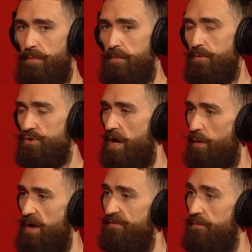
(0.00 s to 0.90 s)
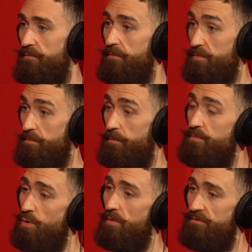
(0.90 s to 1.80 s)
people shy away from
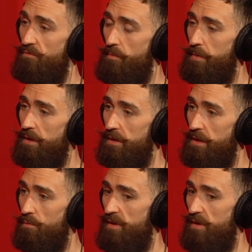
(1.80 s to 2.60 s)
showing vulnerability,